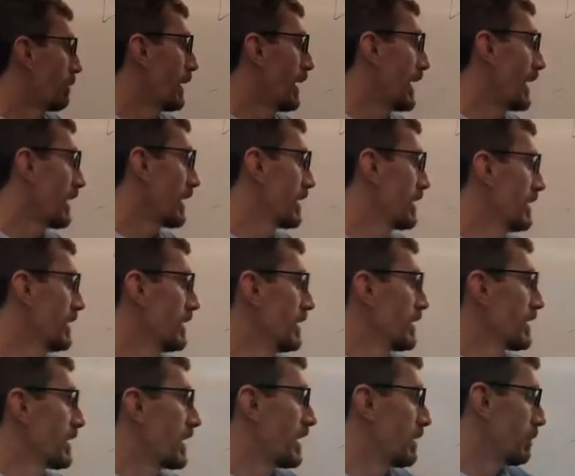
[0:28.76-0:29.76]
a Mac,
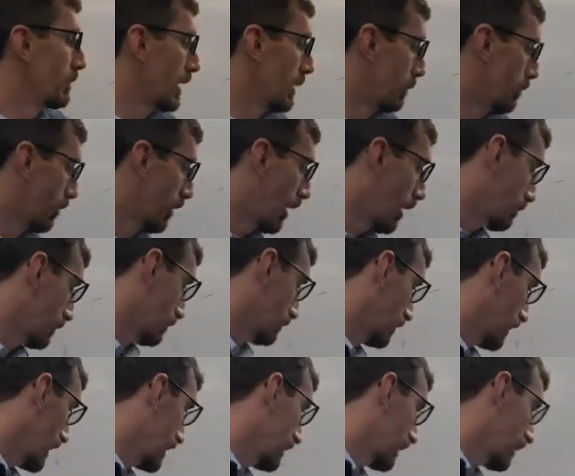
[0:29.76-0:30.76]
can be a problem,
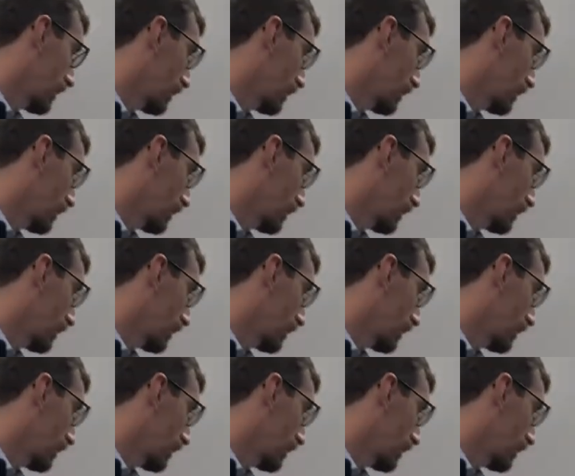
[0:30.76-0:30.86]
right?